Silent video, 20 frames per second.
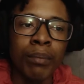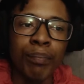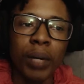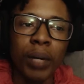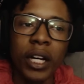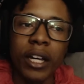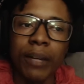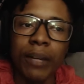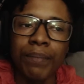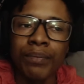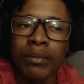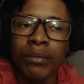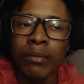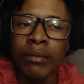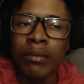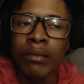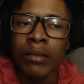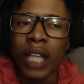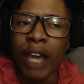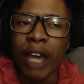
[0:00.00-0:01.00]
But
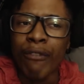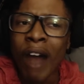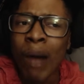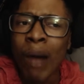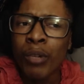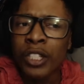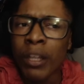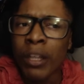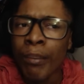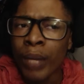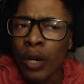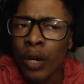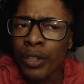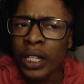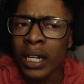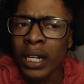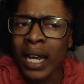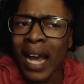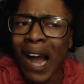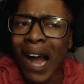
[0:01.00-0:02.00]
if I was a
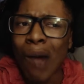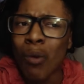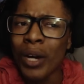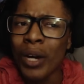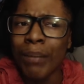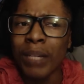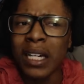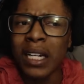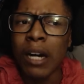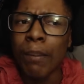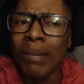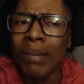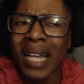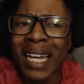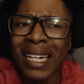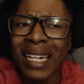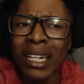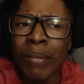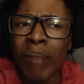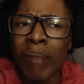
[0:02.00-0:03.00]
millionaire, I wouldn't be
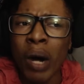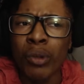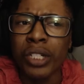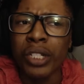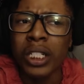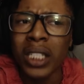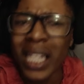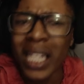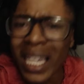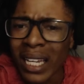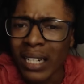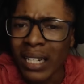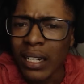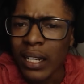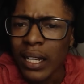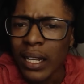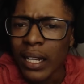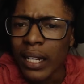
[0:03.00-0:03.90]
complaining about shit.